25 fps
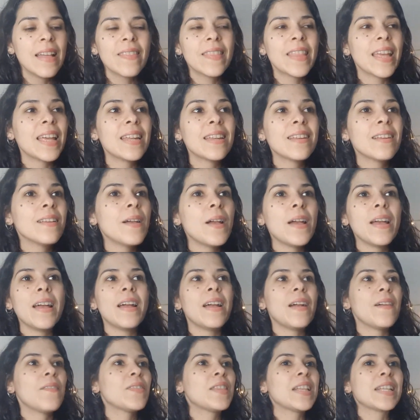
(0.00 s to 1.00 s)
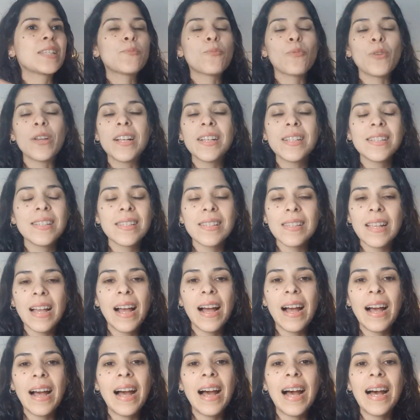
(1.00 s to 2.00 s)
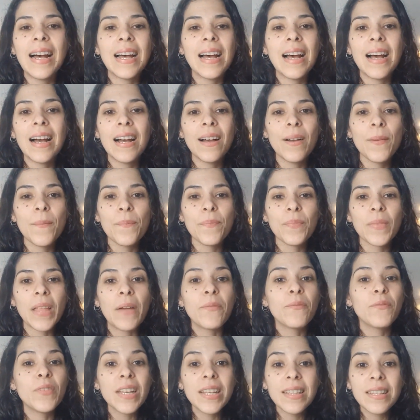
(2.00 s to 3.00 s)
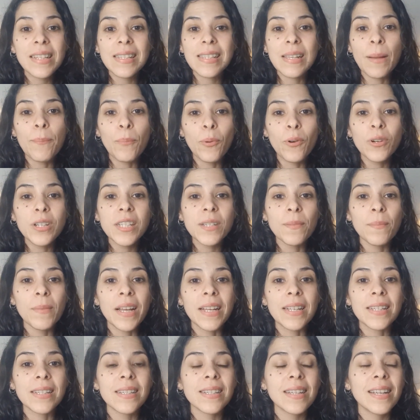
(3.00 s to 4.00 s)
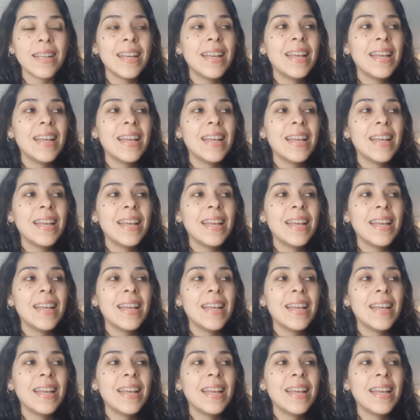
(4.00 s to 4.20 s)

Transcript: then um, this brings a, a, a, big disappointment